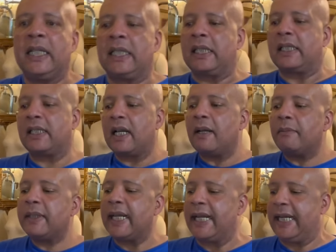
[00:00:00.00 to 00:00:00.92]

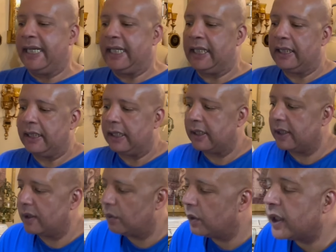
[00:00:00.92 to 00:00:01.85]
Some
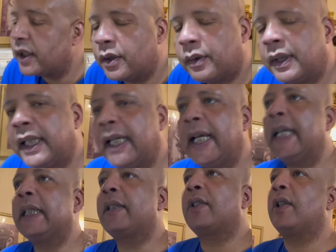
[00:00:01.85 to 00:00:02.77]
days when you
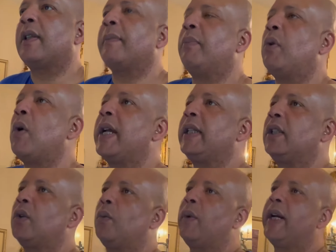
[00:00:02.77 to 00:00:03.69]
get to the
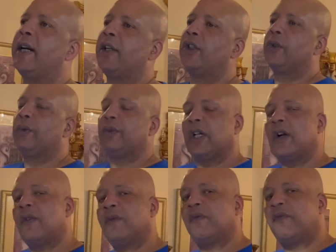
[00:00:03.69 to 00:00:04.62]
point to where you don't